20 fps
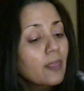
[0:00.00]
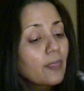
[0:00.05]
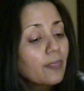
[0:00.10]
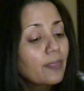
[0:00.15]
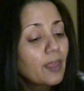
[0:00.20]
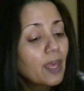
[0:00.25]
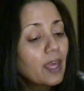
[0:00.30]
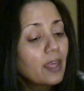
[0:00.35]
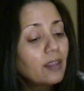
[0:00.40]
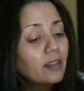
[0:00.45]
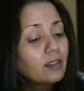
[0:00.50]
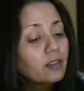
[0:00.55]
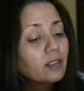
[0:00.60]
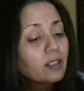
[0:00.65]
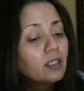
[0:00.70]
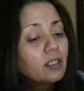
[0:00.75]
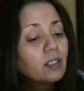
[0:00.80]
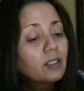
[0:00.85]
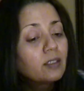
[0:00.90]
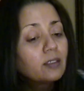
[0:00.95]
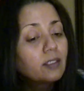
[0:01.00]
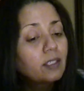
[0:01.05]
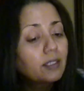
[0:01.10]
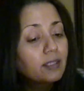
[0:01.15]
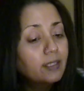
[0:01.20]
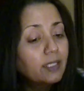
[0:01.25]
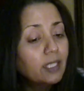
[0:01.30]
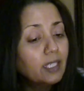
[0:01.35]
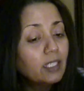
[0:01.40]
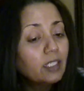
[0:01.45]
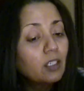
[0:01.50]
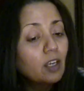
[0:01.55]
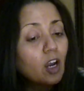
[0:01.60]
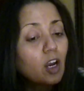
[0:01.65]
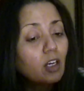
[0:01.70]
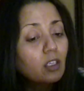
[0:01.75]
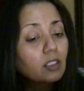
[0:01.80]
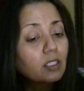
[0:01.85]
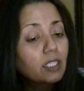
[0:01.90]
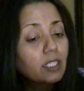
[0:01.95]
Then the thin,
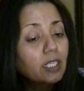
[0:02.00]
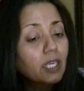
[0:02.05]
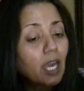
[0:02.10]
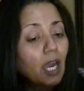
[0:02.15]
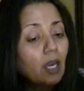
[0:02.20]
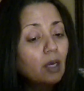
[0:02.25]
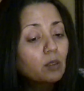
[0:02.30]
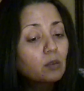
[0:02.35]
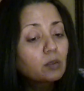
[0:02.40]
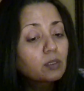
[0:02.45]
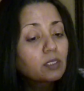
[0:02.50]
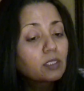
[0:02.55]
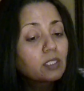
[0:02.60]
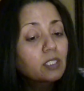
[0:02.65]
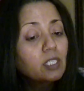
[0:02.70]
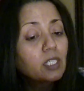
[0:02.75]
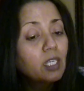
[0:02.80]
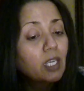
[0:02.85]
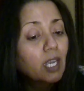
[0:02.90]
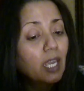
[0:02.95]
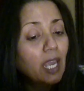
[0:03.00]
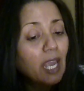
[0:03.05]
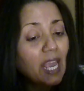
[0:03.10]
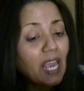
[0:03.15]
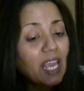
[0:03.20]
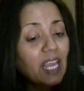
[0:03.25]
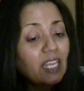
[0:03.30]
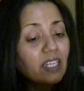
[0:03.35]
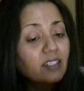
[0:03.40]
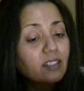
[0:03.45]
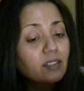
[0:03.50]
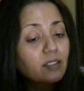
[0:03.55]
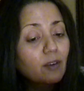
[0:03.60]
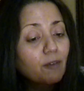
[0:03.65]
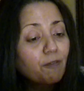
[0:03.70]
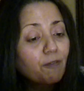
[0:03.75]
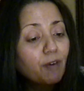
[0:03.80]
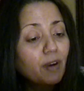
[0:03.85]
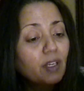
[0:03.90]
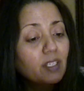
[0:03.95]
ugly cows ate the
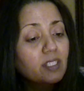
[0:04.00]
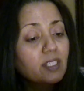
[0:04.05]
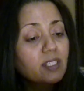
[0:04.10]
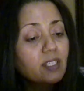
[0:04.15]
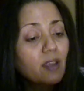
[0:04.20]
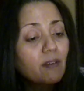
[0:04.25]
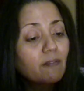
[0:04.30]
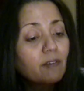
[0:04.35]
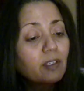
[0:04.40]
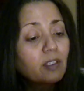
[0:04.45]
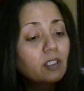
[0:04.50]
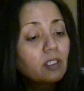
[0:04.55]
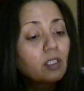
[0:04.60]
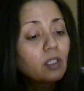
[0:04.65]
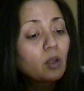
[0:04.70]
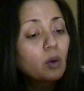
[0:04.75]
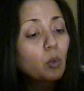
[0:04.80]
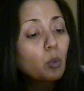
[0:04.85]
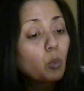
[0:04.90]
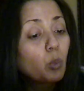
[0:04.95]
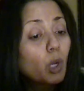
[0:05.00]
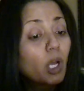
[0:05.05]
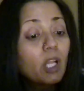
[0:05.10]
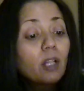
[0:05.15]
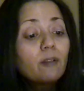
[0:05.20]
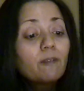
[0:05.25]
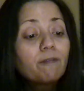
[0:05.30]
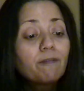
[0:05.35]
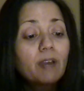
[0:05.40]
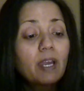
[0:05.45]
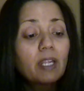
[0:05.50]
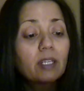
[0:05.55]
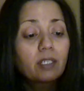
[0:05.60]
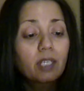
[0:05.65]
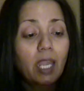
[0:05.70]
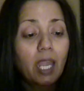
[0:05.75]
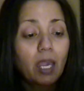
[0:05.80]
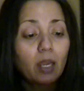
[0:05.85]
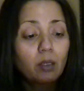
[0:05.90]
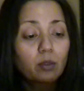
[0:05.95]
first 7 well-fed
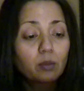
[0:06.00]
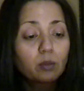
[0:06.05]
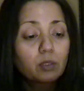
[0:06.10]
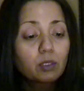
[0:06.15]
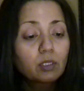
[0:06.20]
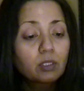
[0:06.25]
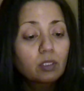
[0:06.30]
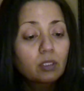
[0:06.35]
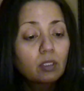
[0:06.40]
cows.